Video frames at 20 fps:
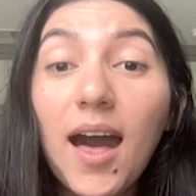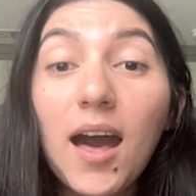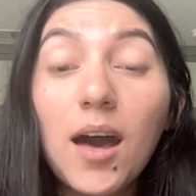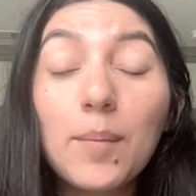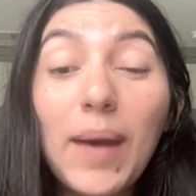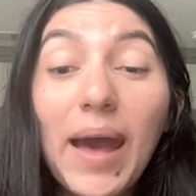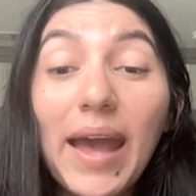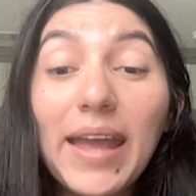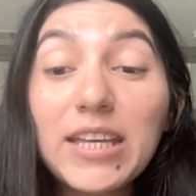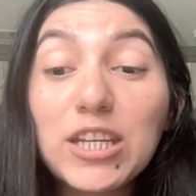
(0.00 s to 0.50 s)

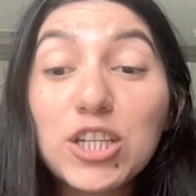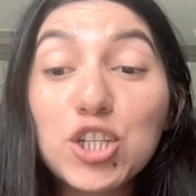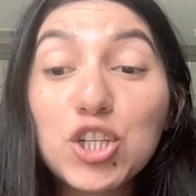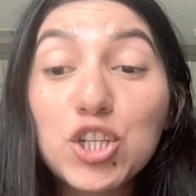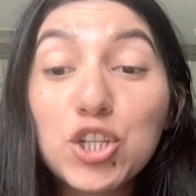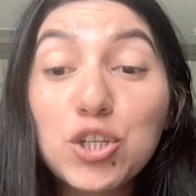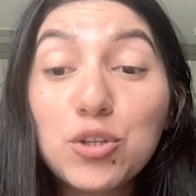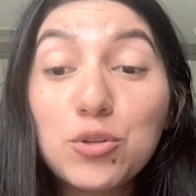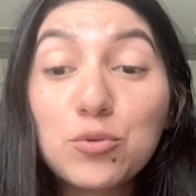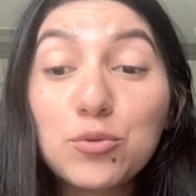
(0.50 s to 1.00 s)
I can
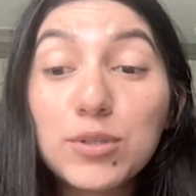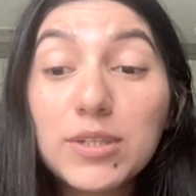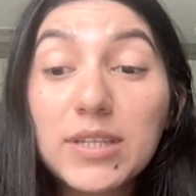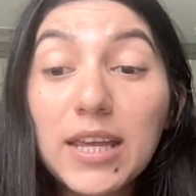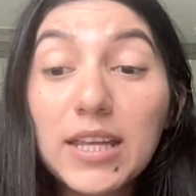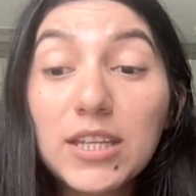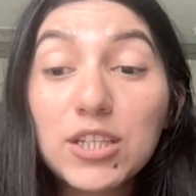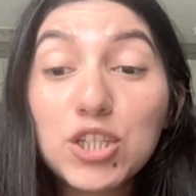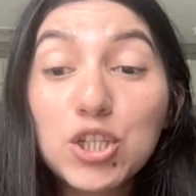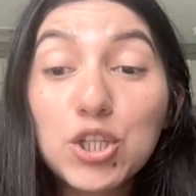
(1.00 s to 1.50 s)
choose
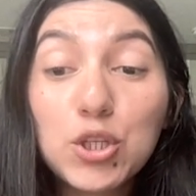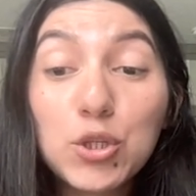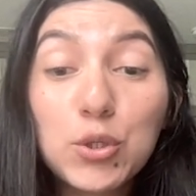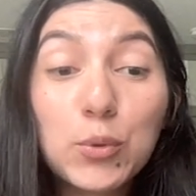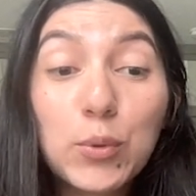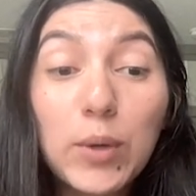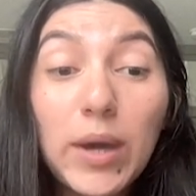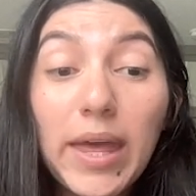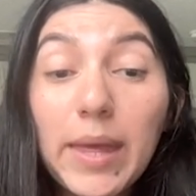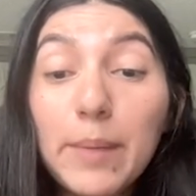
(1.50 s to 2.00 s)

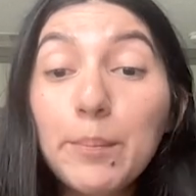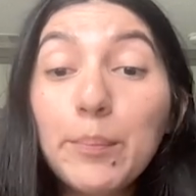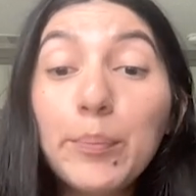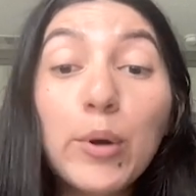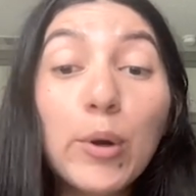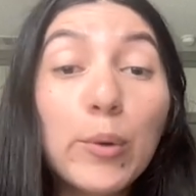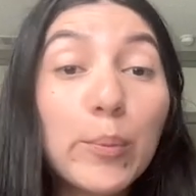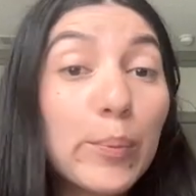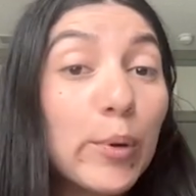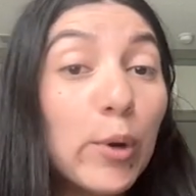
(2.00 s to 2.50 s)
to
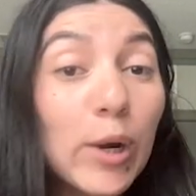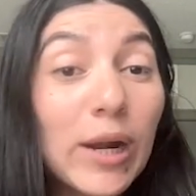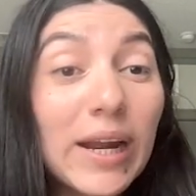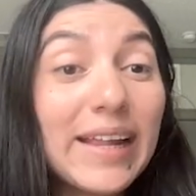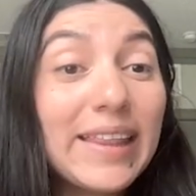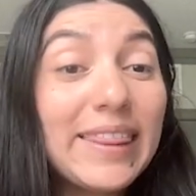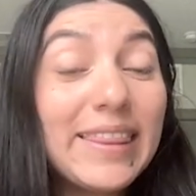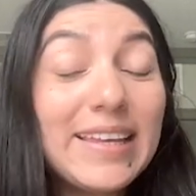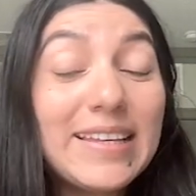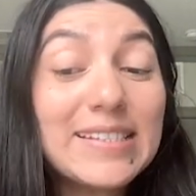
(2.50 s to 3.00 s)
import
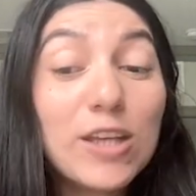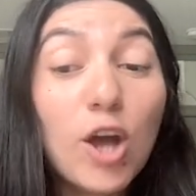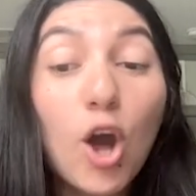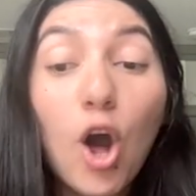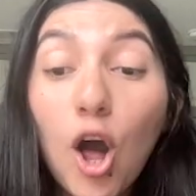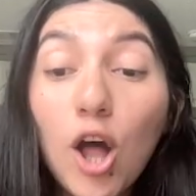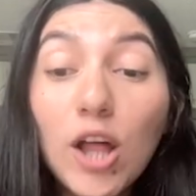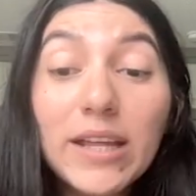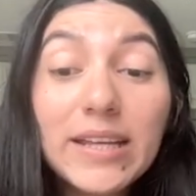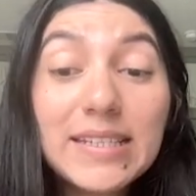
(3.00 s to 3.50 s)
these
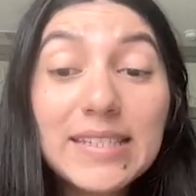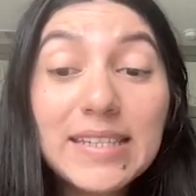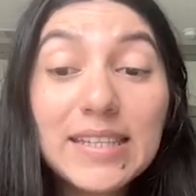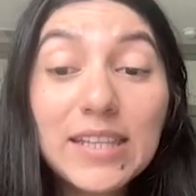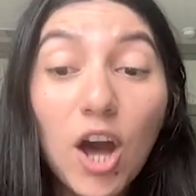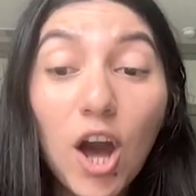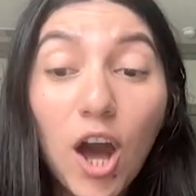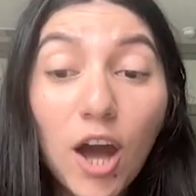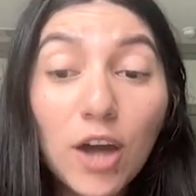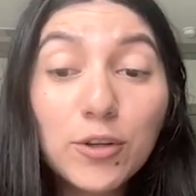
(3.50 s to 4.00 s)
all into
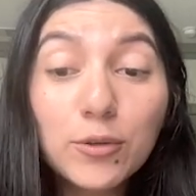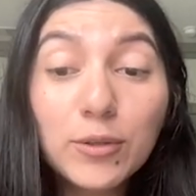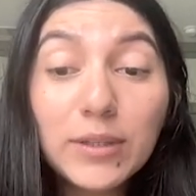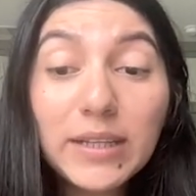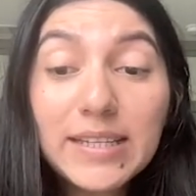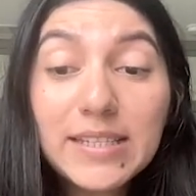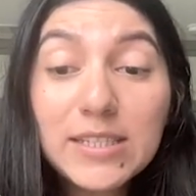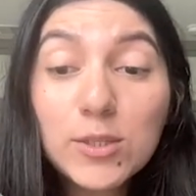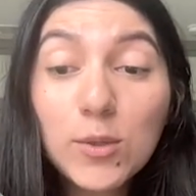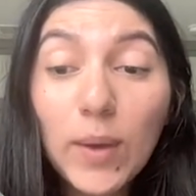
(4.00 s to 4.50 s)
the
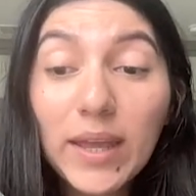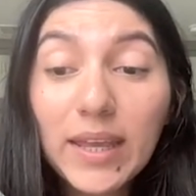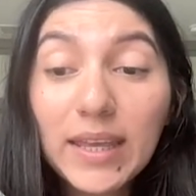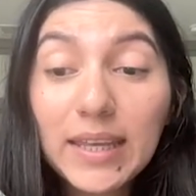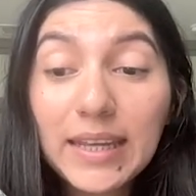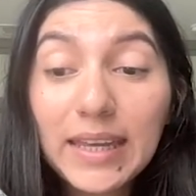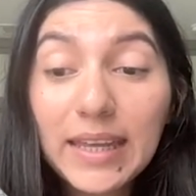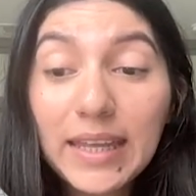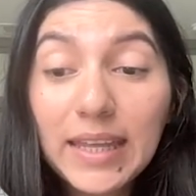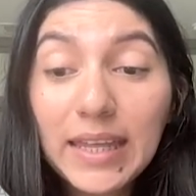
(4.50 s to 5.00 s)
Autolist, so I
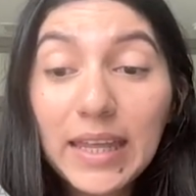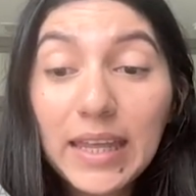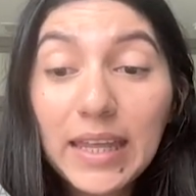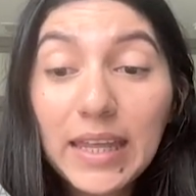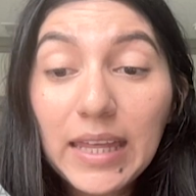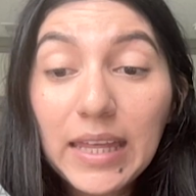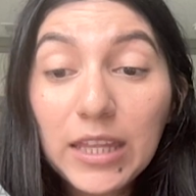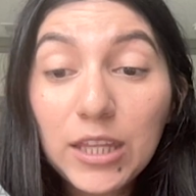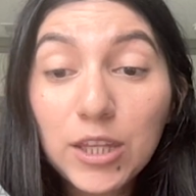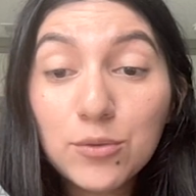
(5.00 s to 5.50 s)
can hit
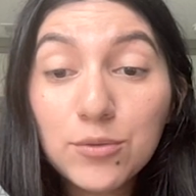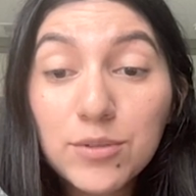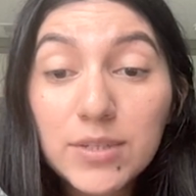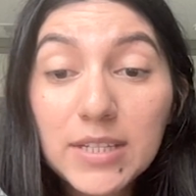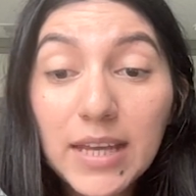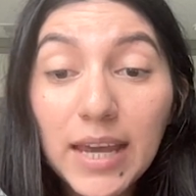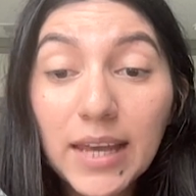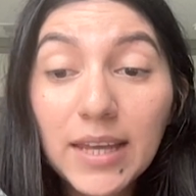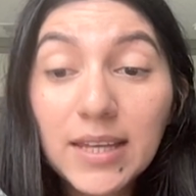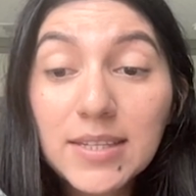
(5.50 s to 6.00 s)
use
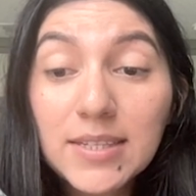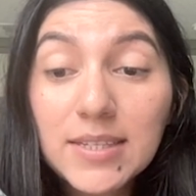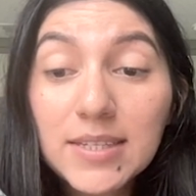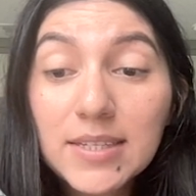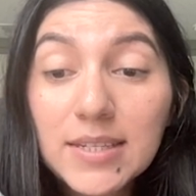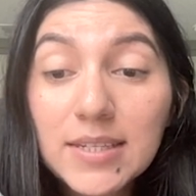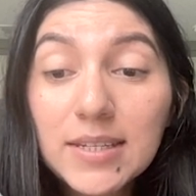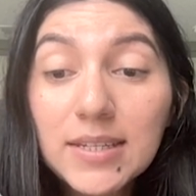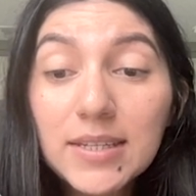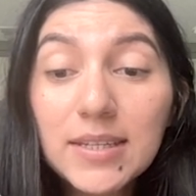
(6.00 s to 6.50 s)
text.